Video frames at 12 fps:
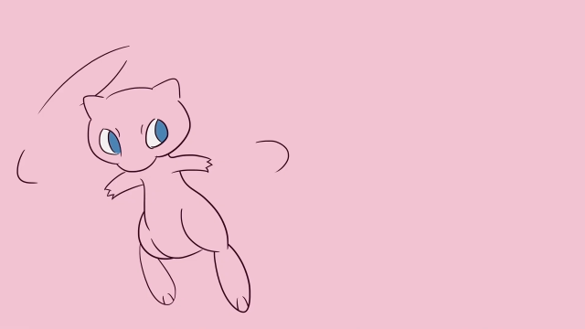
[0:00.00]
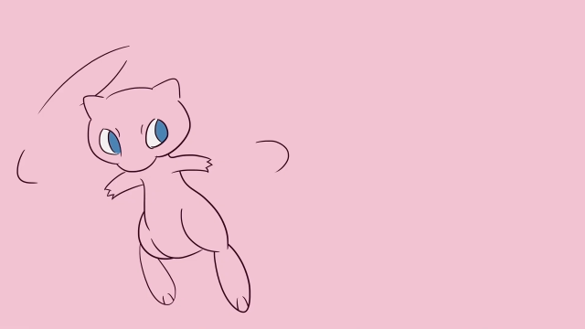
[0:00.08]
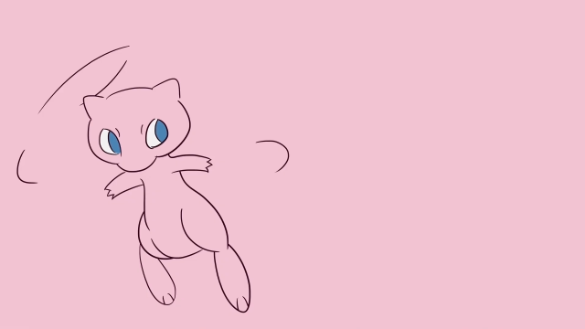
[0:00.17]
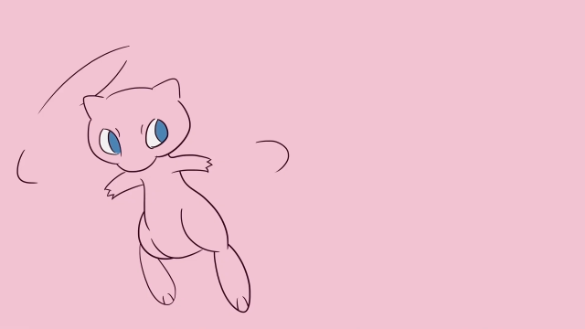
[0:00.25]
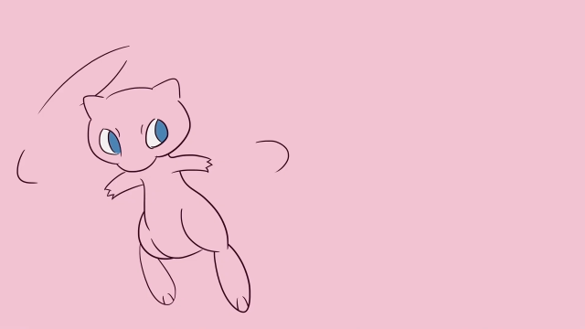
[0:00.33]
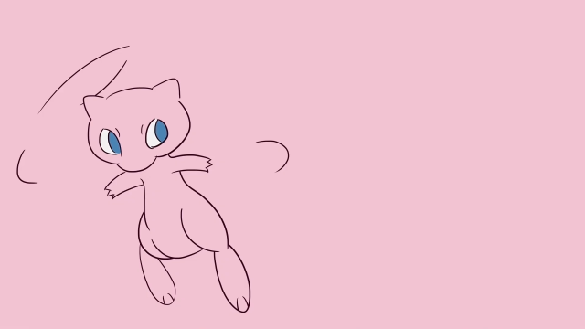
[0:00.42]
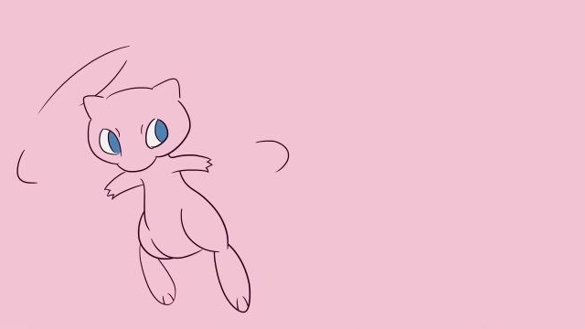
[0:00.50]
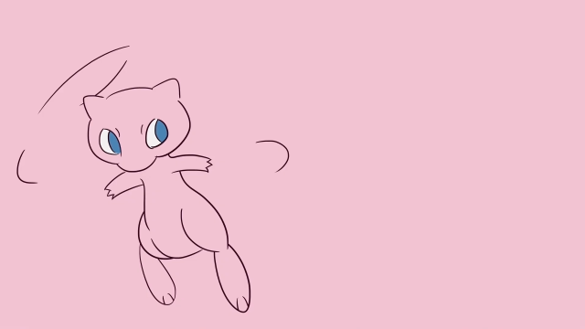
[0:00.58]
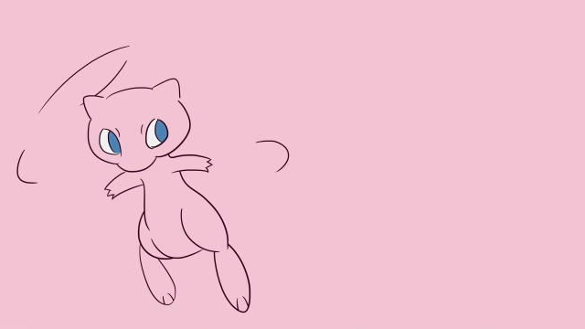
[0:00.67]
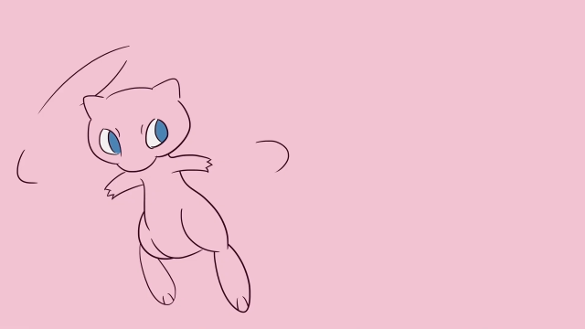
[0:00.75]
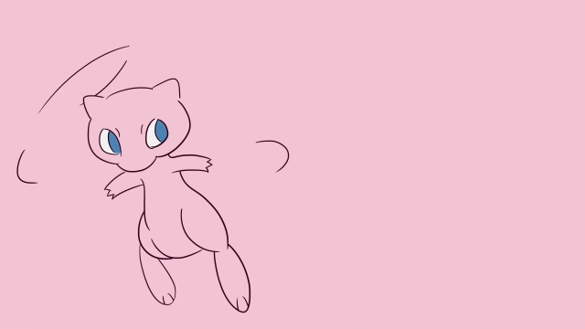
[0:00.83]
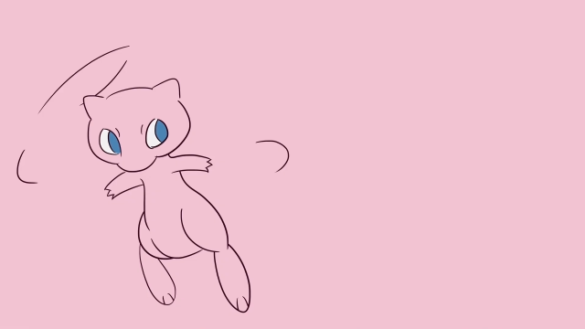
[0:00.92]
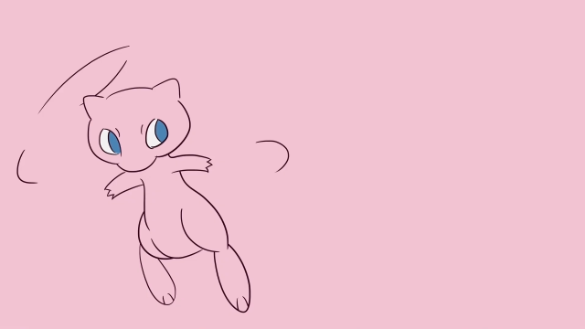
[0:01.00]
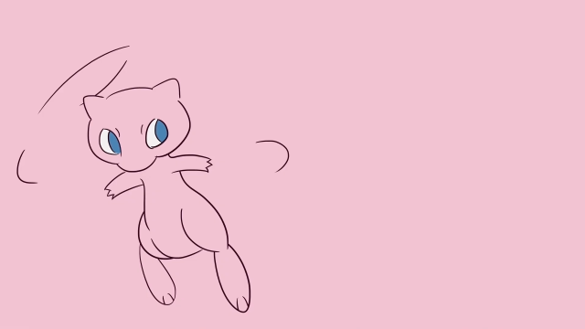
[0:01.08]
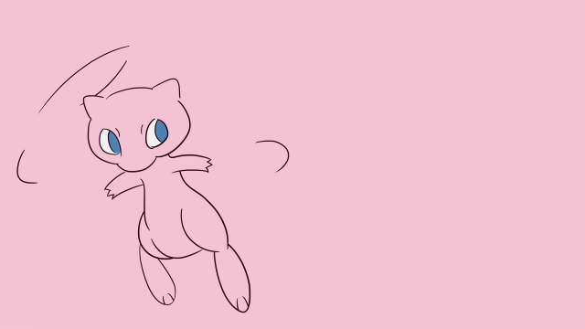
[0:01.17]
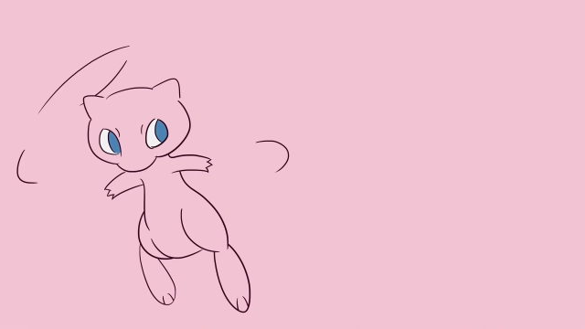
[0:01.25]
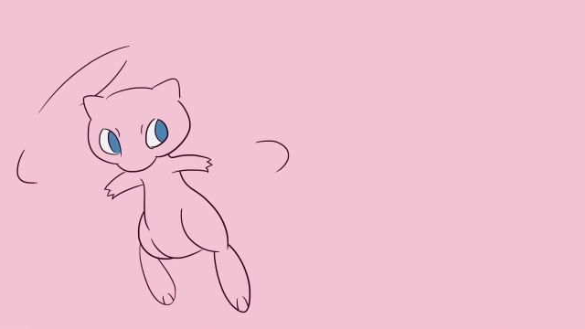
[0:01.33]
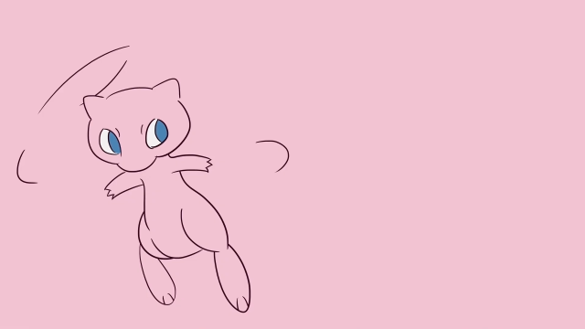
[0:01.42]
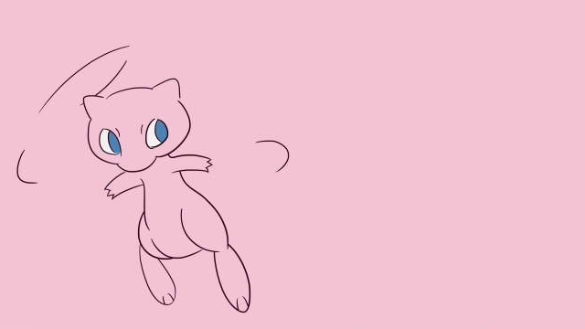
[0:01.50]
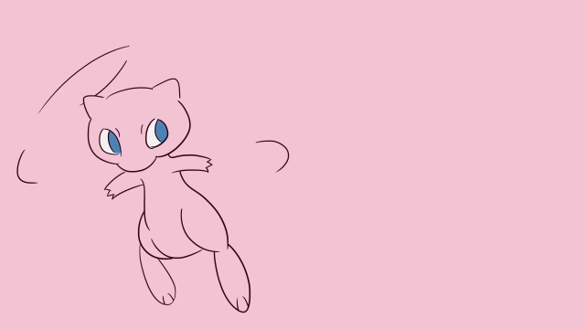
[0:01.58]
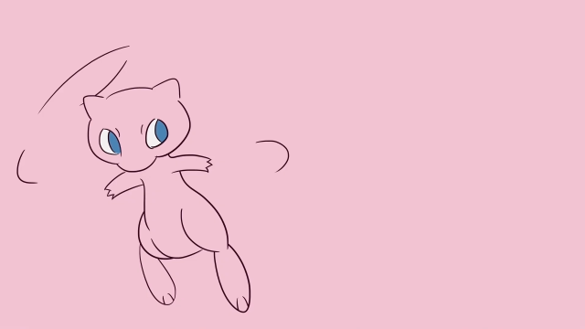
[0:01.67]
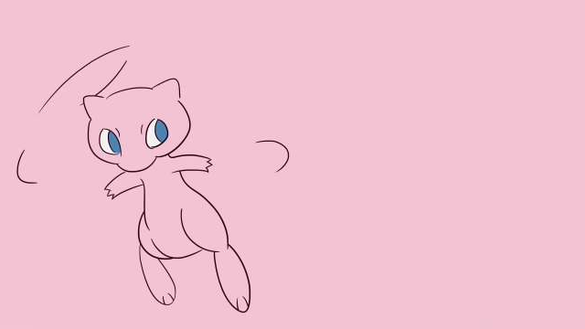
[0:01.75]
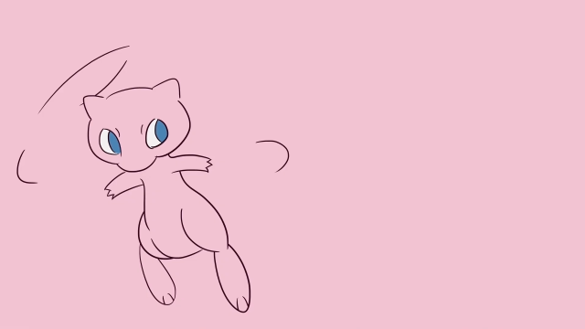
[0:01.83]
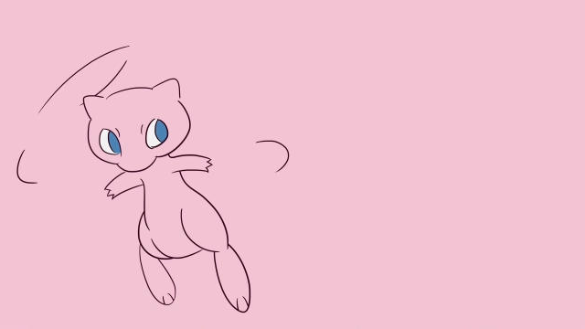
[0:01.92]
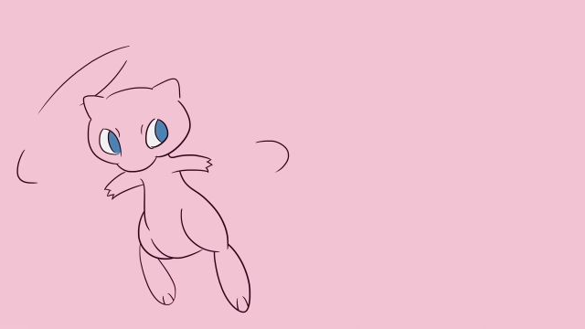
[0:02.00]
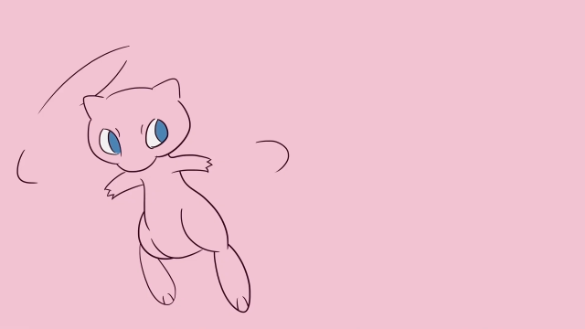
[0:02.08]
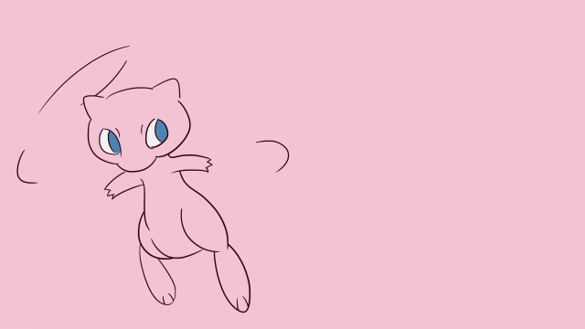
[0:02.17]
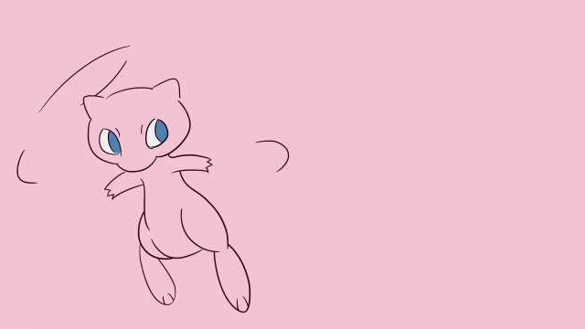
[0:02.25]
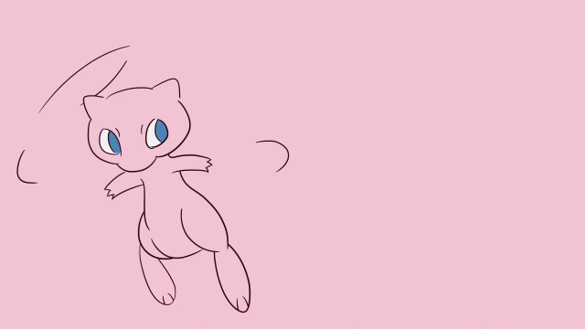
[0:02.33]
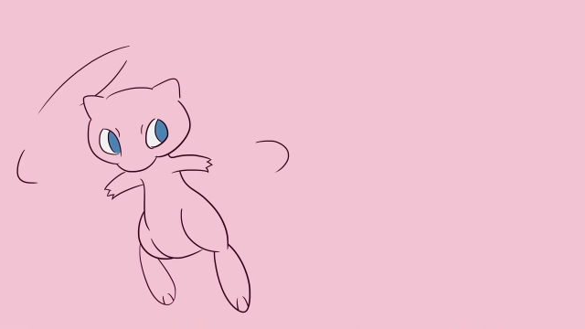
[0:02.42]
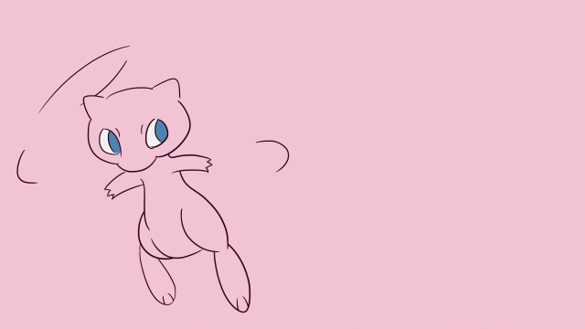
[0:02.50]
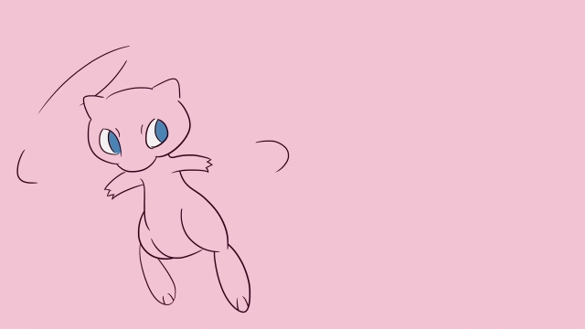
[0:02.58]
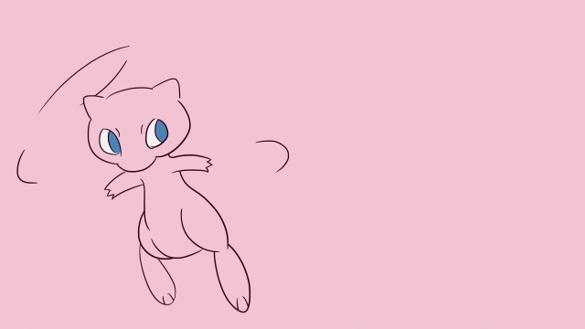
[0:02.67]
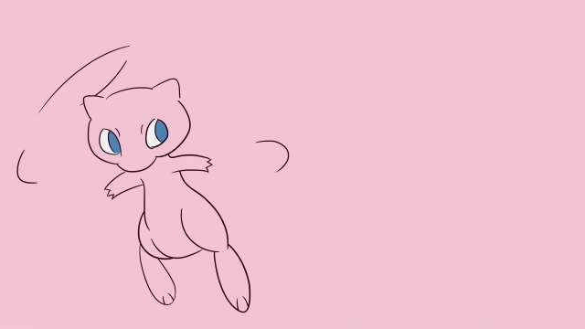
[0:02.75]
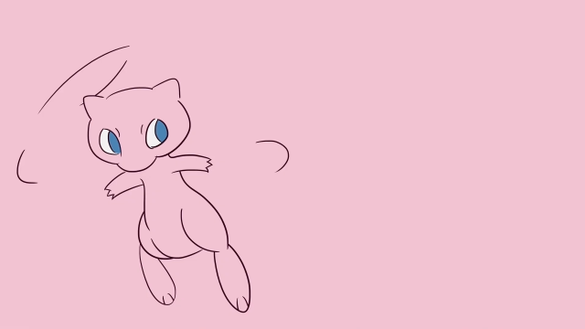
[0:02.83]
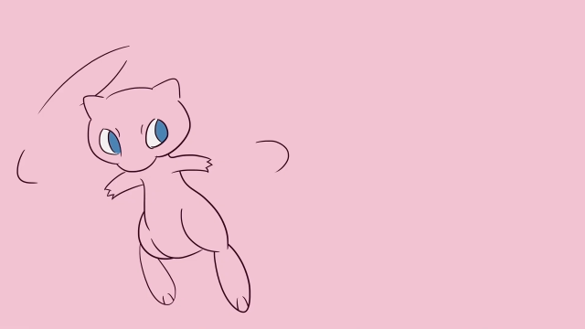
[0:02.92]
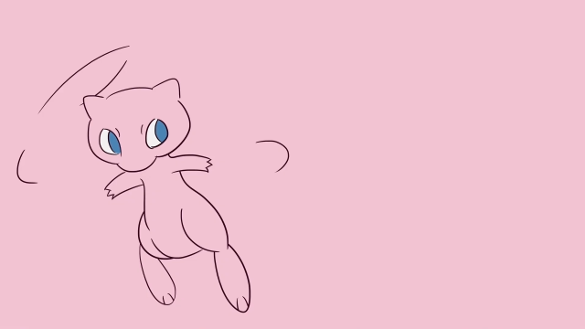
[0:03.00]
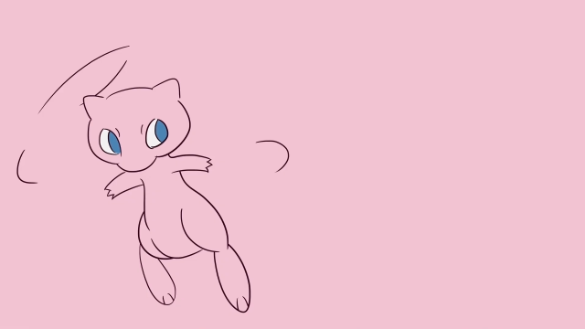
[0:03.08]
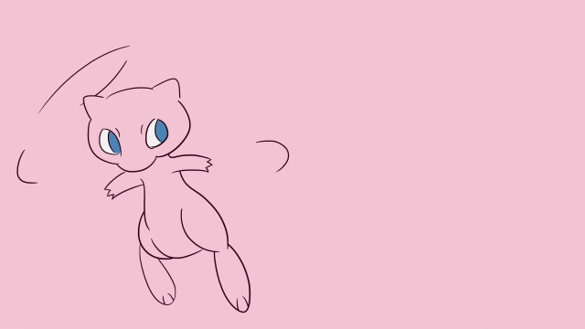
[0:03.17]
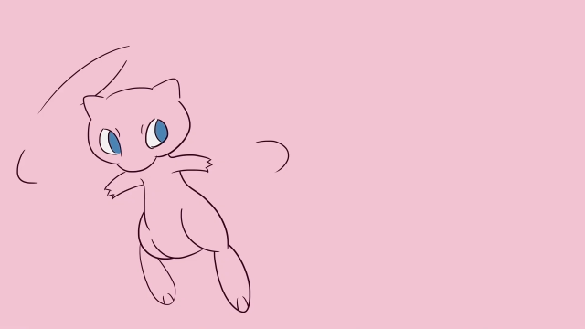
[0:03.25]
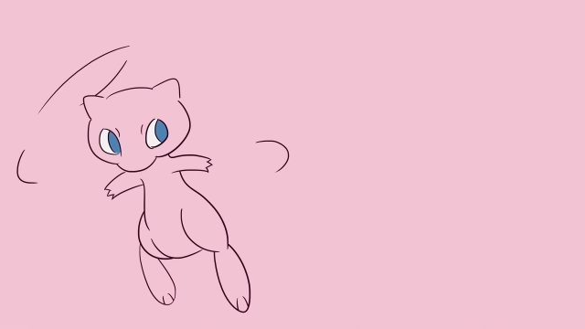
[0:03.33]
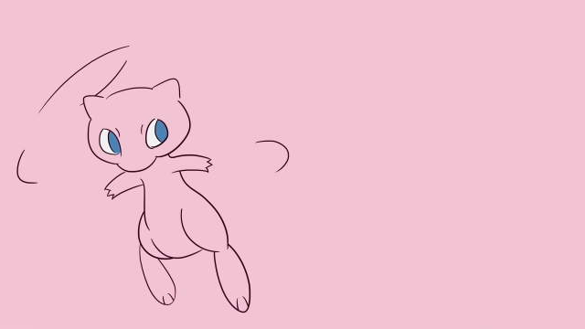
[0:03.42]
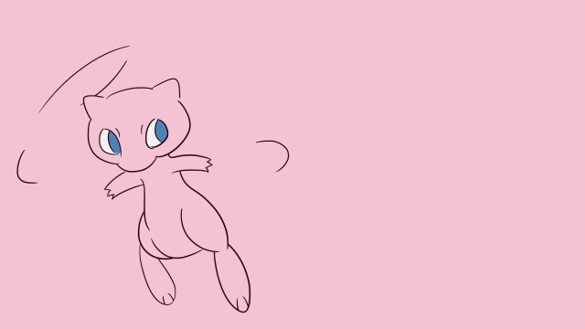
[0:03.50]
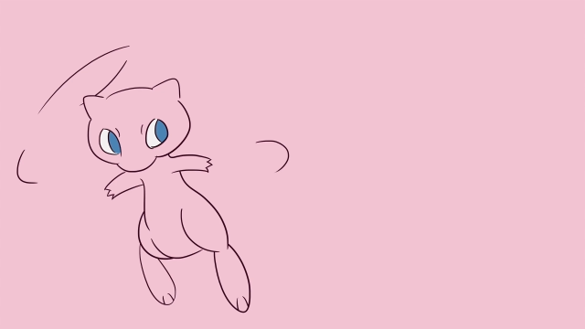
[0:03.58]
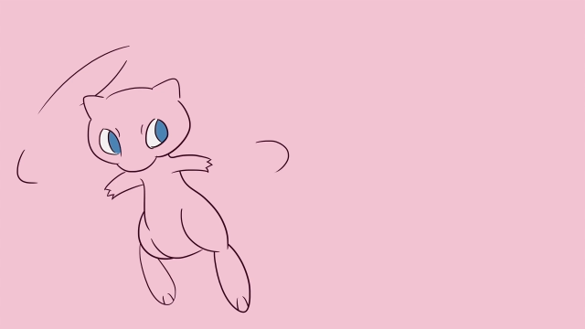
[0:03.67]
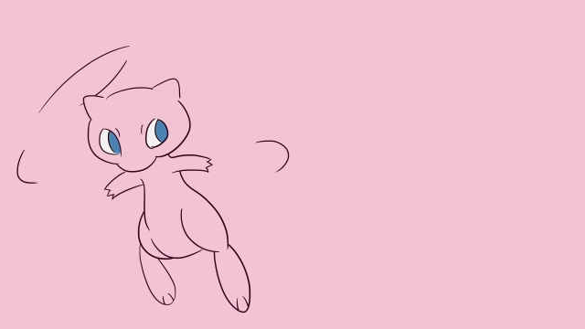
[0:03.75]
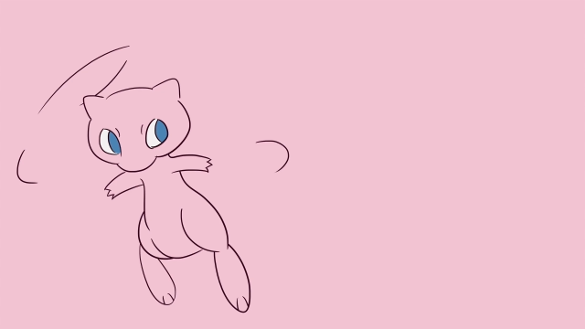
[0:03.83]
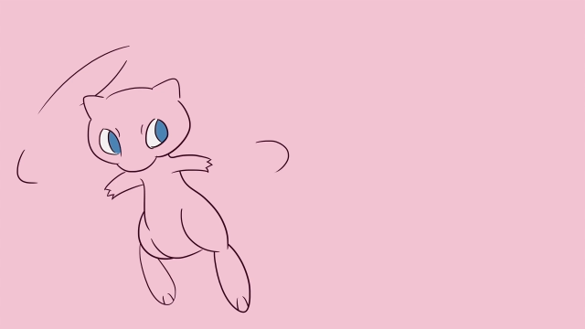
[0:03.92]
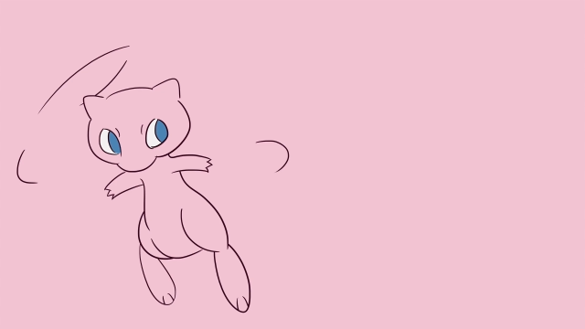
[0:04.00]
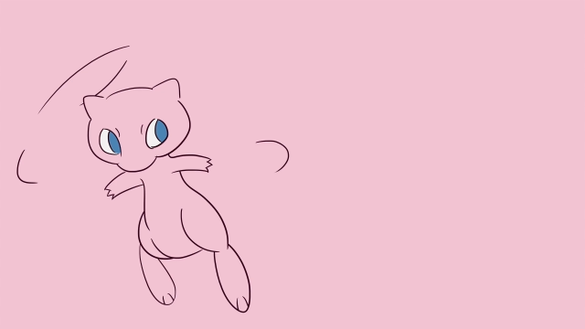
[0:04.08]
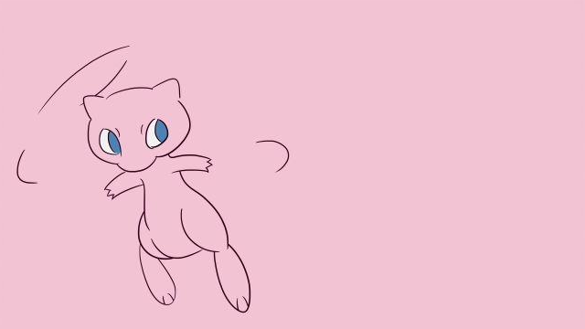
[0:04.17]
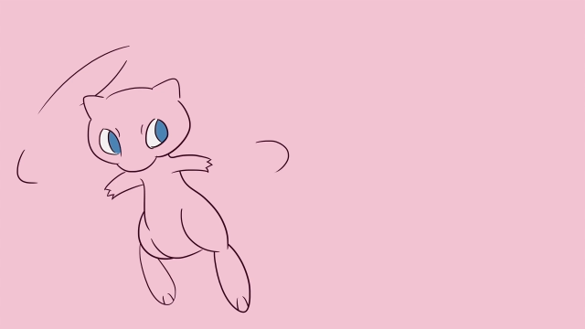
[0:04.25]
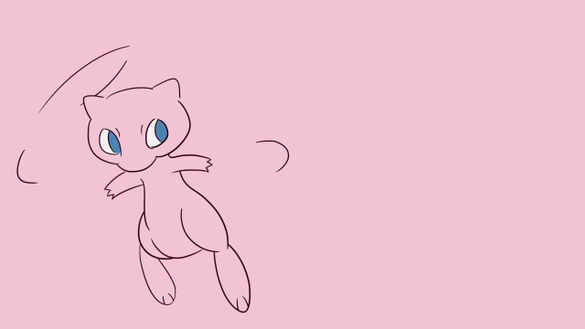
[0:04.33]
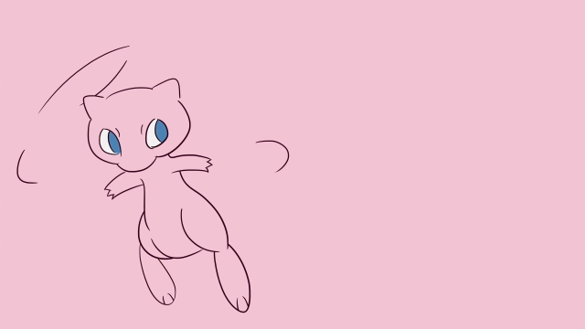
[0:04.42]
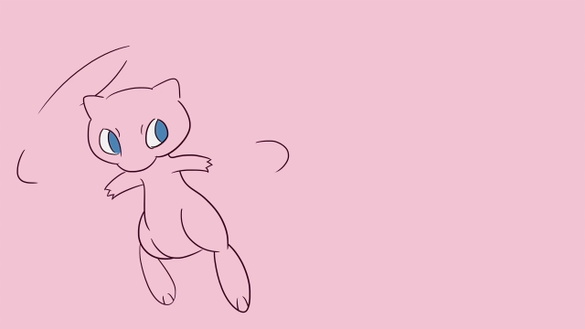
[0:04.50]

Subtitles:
(no speaker visible)